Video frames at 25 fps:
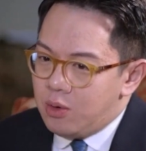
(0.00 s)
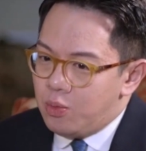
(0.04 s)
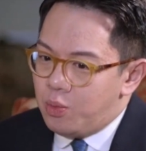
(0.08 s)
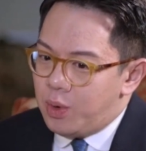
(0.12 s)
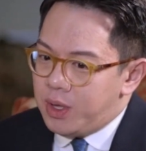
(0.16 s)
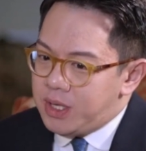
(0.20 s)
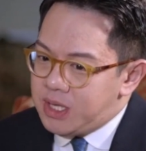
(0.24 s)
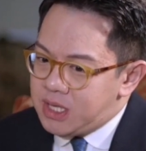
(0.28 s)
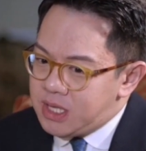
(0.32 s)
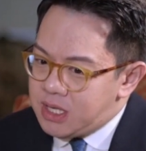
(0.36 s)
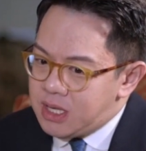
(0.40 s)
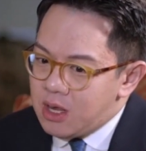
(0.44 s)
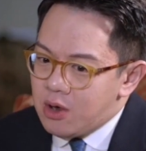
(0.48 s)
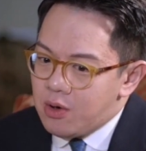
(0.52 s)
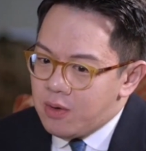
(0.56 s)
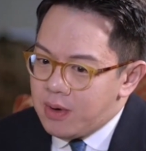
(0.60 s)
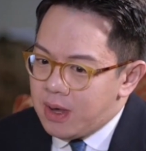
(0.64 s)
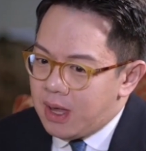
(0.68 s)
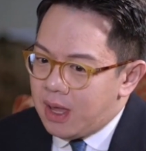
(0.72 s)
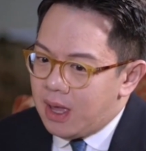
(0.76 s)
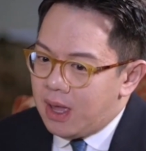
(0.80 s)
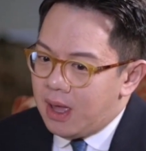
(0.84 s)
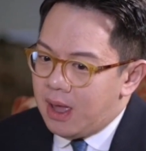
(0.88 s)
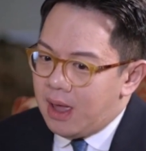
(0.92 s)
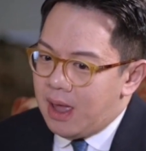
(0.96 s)
With
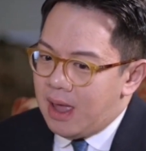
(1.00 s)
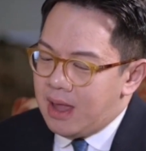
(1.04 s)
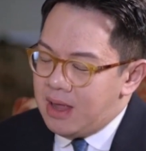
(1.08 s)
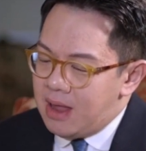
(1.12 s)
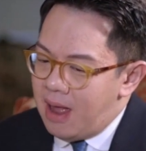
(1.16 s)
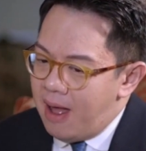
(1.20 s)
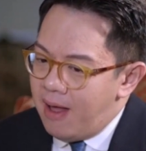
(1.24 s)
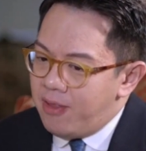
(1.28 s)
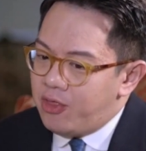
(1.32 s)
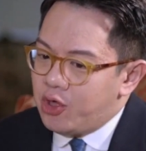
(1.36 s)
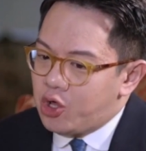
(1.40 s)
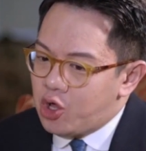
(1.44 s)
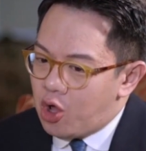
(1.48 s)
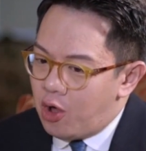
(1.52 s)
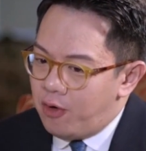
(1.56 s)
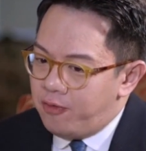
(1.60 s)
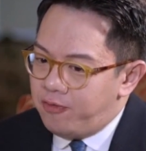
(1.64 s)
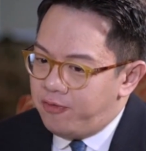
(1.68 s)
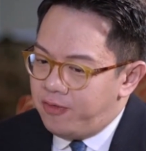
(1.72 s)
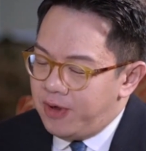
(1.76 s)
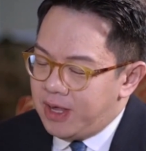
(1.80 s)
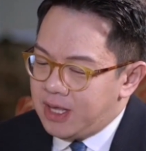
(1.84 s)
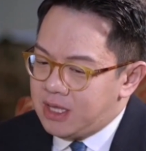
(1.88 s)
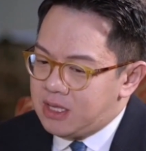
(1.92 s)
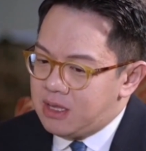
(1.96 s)
Syria and other
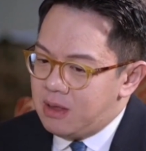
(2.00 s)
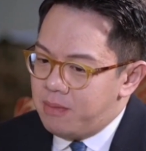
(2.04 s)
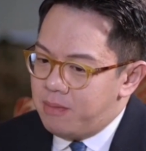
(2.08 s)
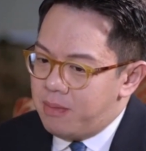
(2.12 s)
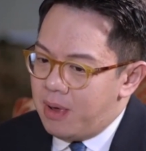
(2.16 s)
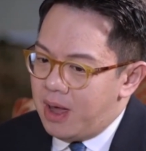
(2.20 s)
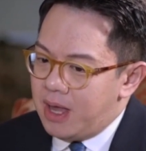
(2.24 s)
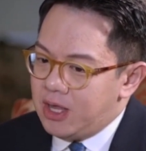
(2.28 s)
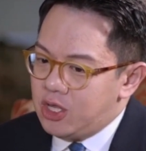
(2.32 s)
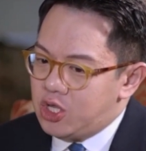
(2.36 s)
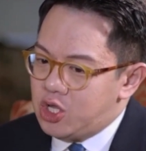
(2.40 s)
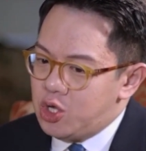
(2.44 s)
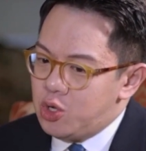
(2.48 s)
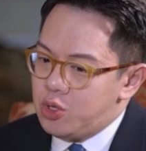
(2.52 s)
conflicts in mind,